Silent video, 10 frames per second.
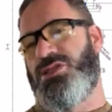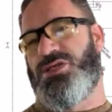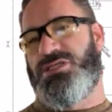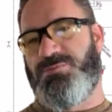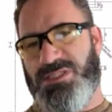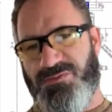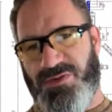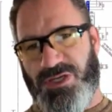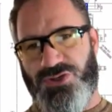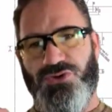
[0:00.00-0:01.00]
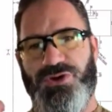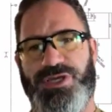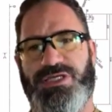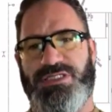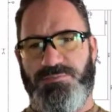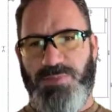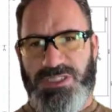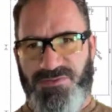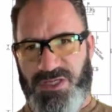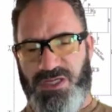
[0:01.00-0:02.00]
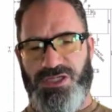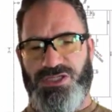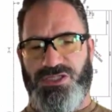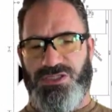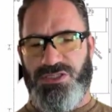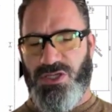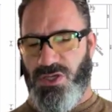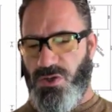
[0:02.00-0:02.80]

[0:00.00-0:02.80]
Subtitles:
the specific drawings, specifications,